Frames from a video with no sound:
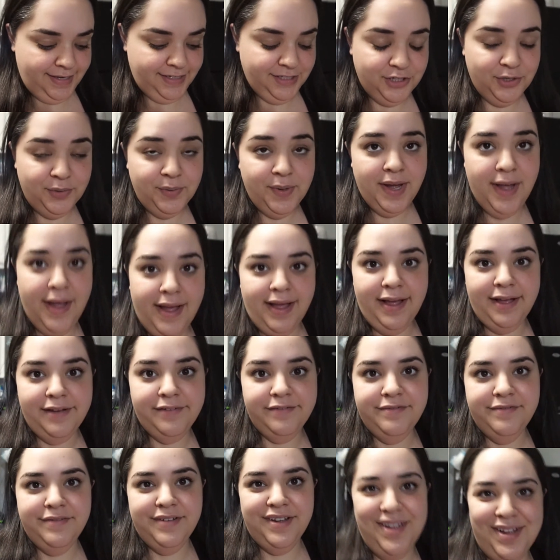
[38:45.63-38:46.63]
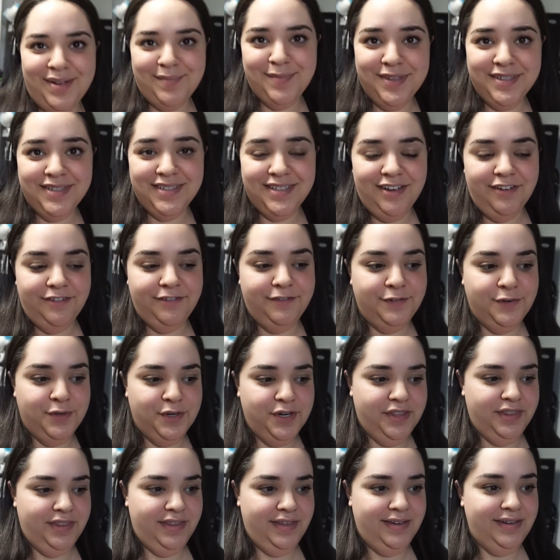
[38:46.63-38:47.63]
don't have the stuff
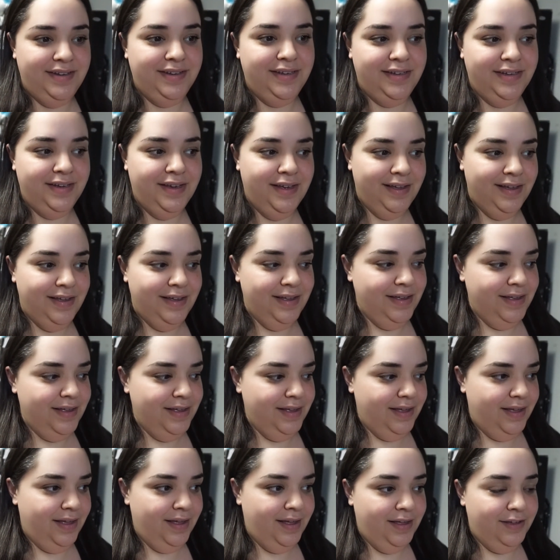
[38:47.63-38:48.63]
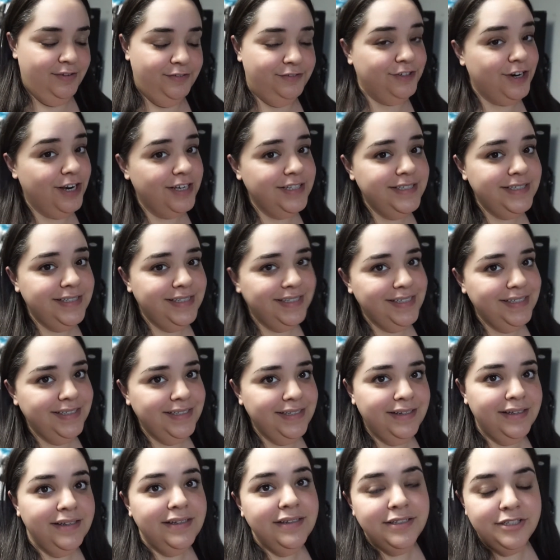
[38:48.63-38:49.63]
for the
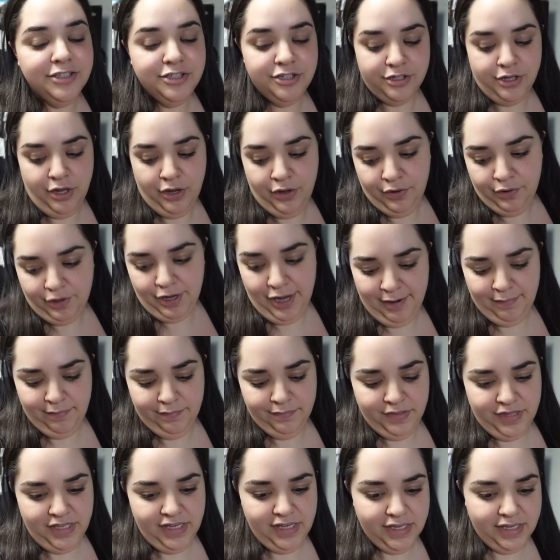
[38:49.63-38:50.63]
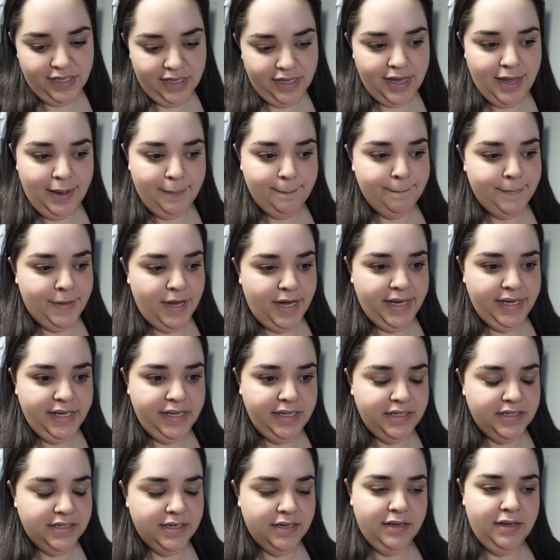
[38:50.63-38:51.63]
frosting, so I'm thinking I
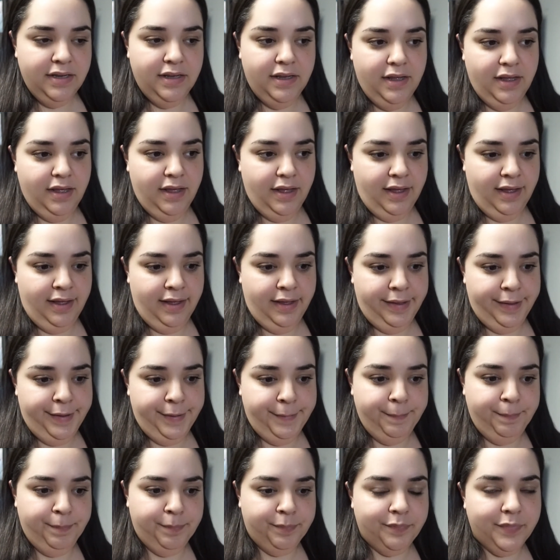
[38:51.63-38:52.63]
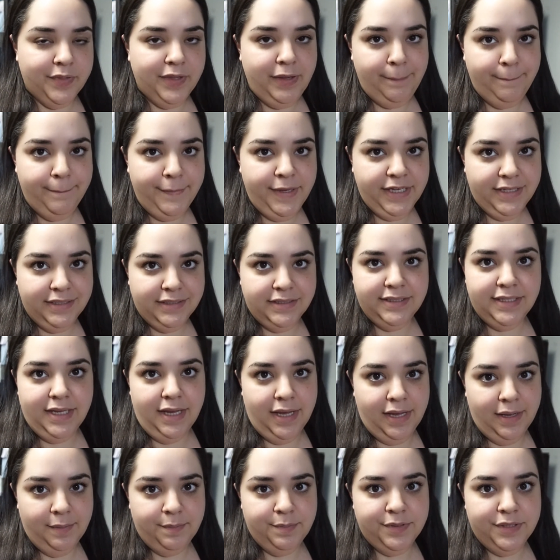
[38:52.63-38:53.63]
might mix
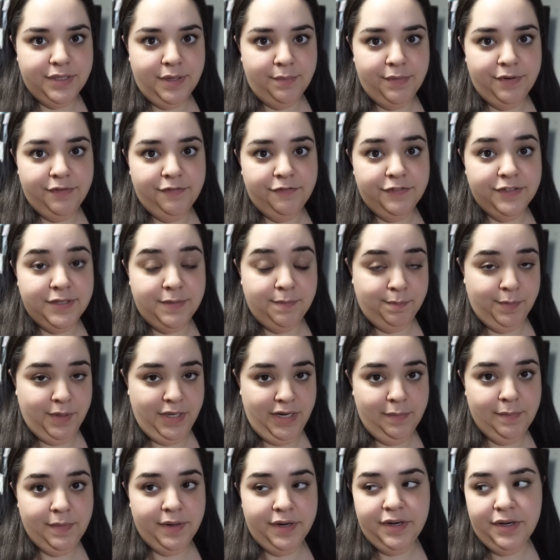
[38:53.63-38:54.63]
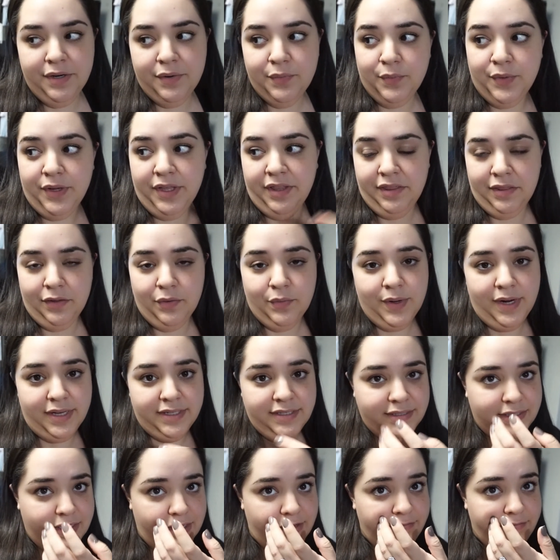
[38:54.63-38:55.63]
up some peanut butter with the
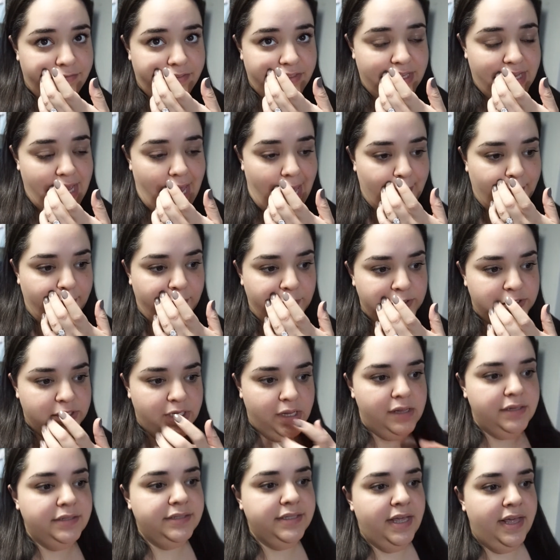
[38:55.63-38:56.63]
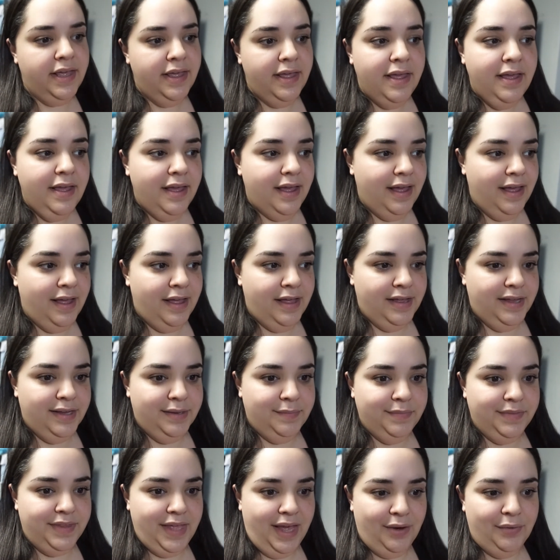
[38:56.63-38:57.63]
rest of the applesauce.
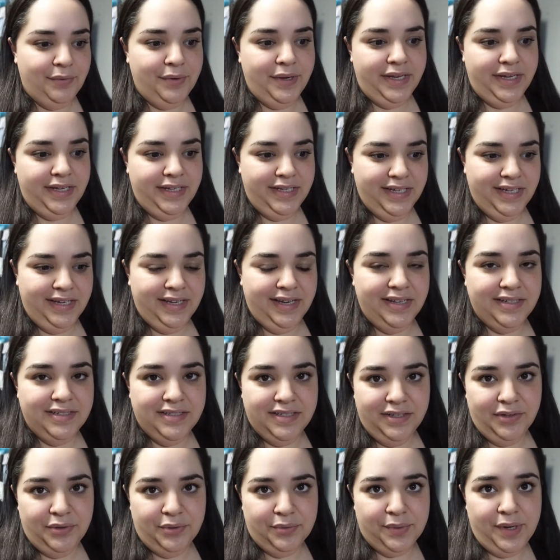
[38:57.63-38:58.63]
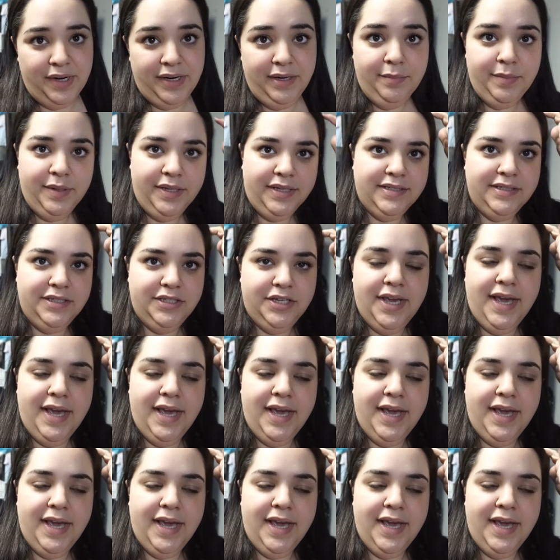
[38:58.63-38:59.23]
That way it gets a little runny, because you